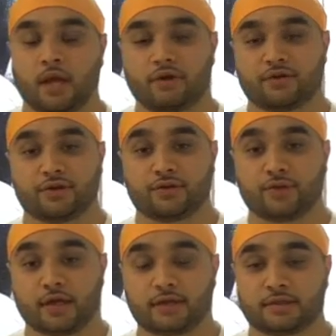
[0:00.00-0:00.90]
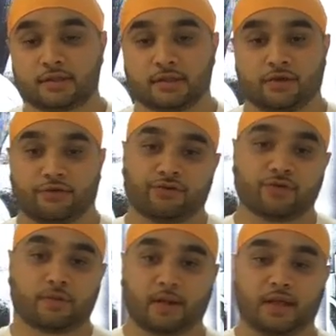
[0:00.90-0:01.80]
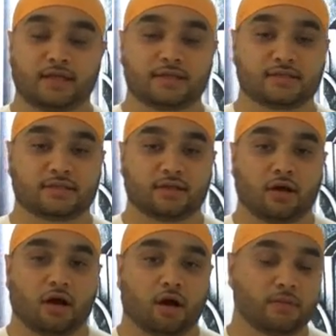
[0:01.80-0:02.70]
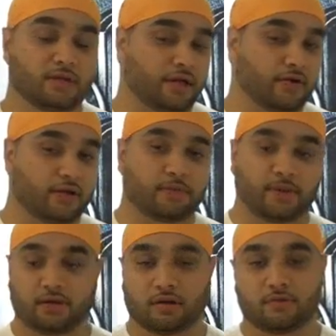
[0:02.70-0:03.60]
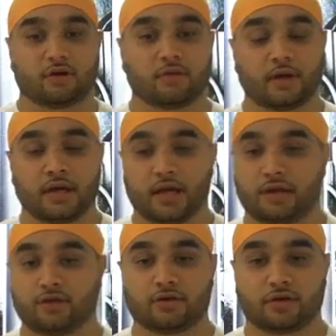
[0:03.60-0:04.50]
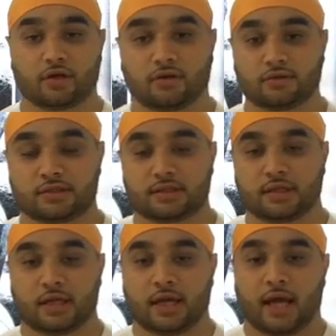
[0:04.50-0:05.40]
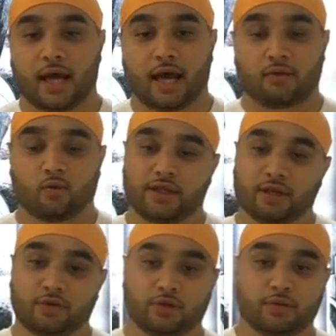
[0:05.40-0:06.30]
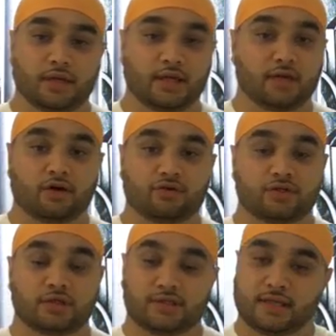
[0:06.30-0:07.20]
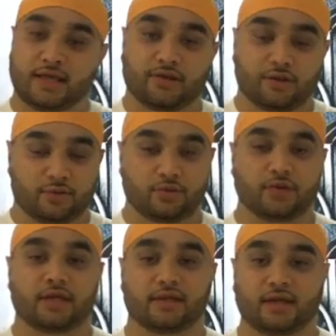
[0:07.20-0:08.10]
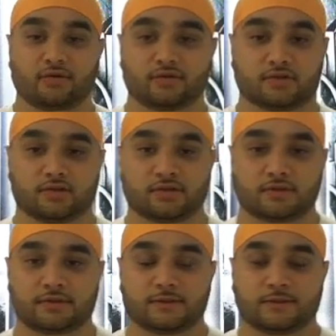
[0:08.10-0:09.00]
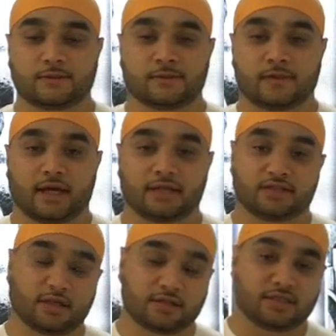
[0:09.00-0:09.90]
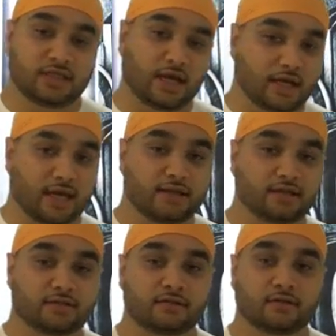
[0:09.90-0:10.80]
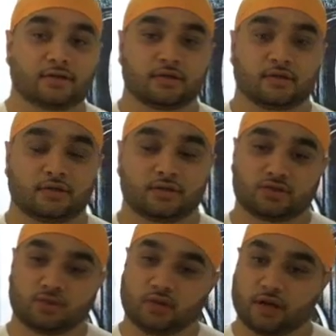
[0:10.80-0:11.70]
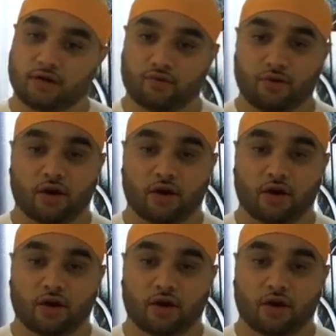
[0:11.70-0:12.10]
How do they do that? Through the police arbitrarily picking up young men and young girls, and where they were doing it in hundreds, now they were doing it in thousands. And Sant Ji again stood like a